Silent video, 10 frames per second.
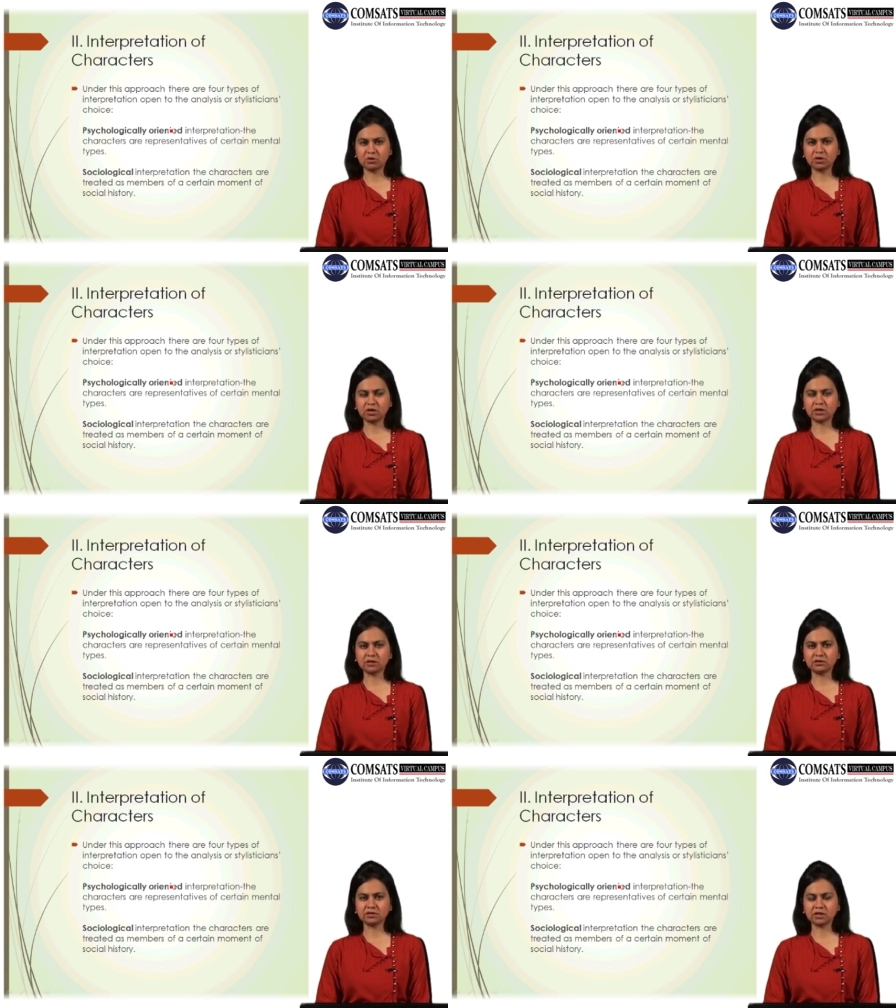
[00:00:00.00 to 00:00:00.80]

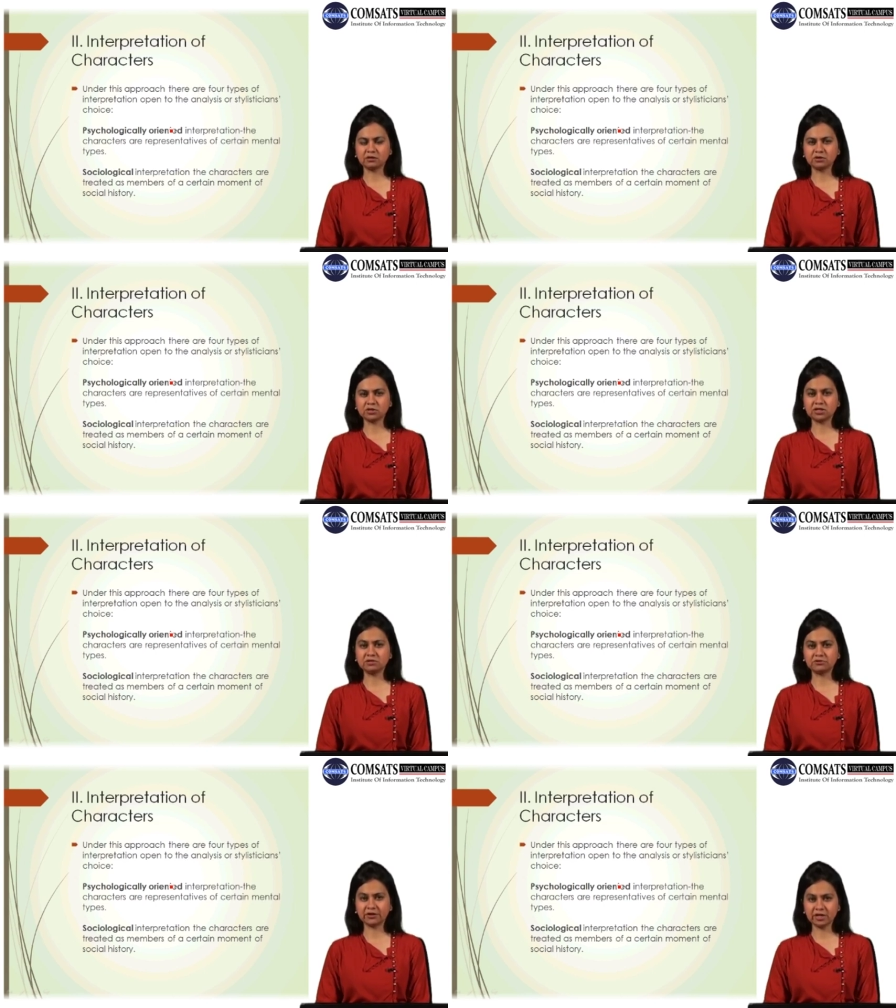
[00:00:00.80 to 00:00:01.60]
or
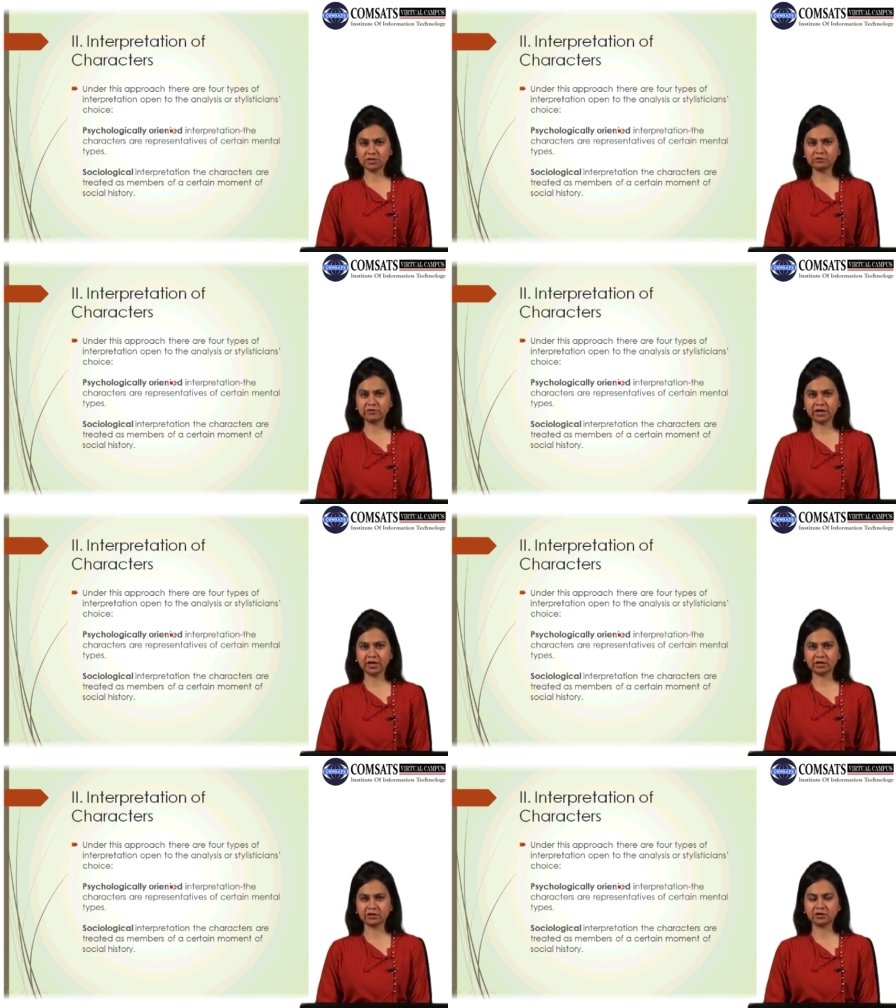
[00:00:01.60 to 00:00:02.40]
psychological traits of a
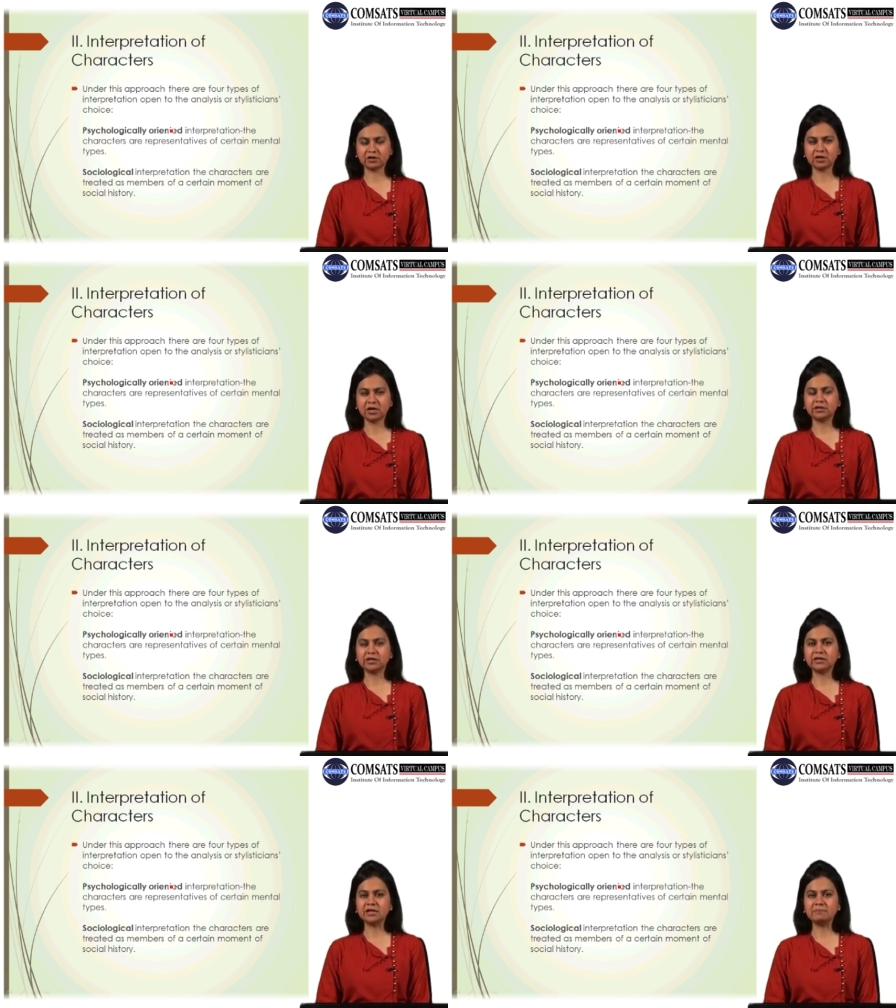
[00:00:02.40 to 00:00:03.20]
character
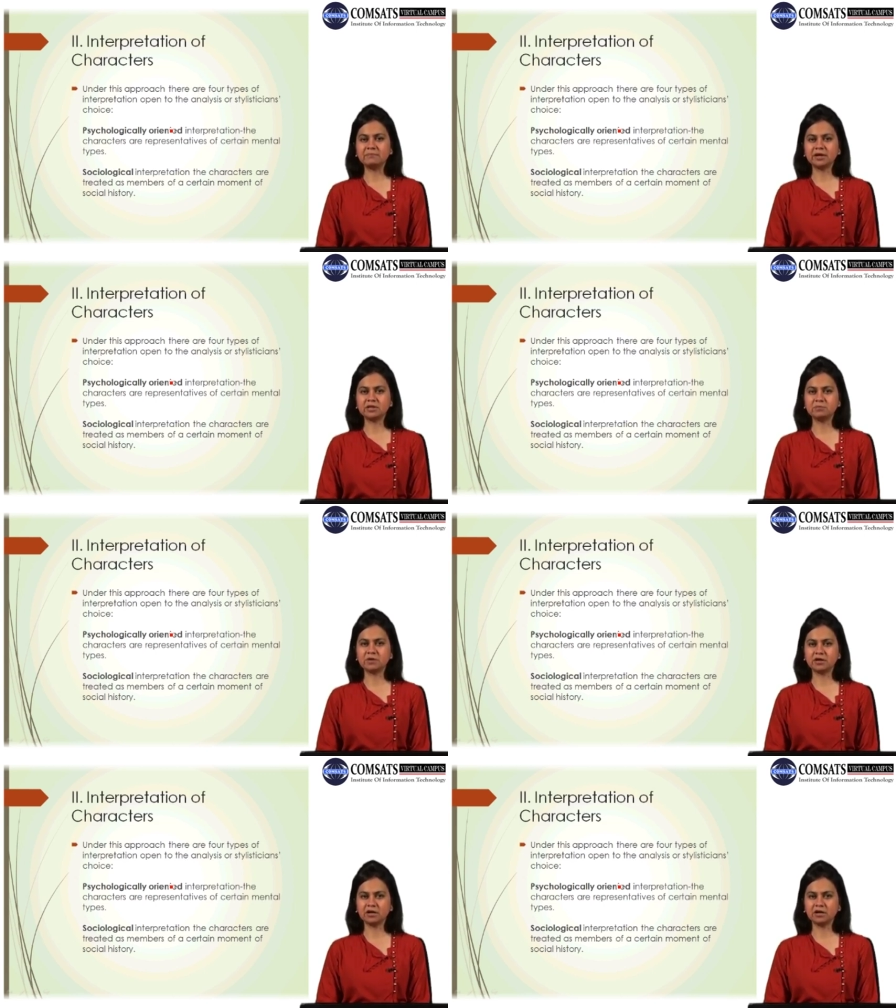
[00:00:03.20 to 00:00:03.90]
that he might